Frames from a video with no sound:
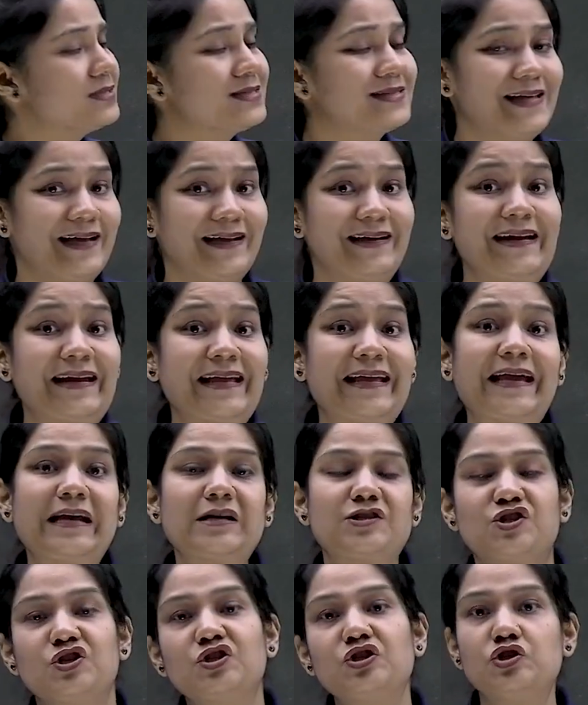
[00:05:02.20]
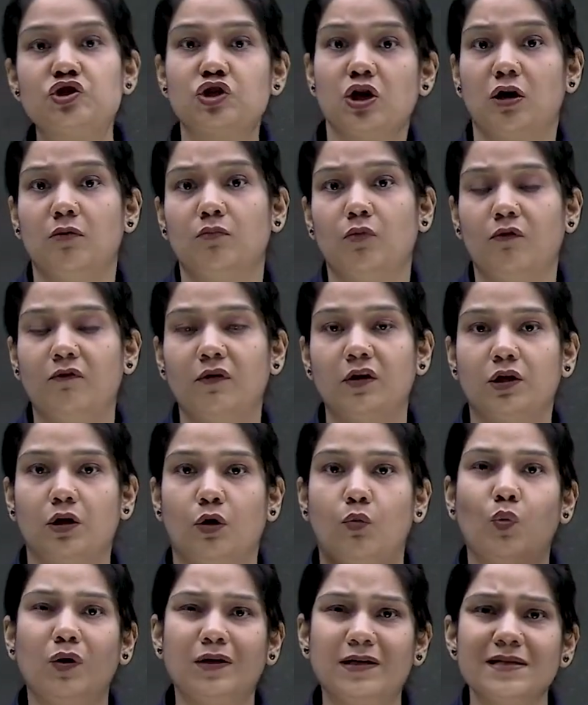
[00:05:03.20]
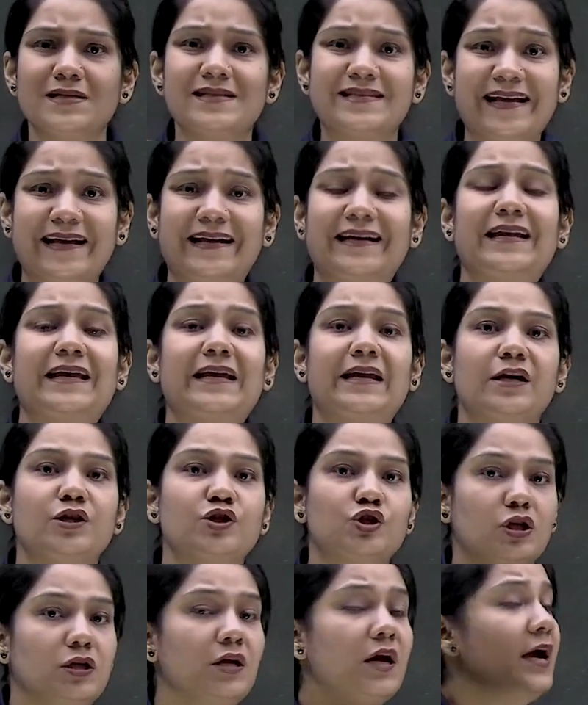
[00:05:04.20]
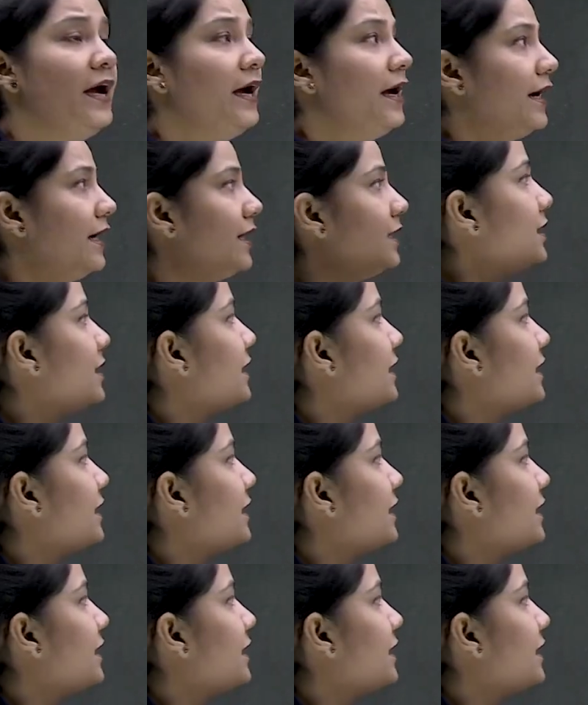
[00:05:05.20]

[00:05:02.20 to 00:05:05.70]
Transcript: the segregation term over here. What is segregation? It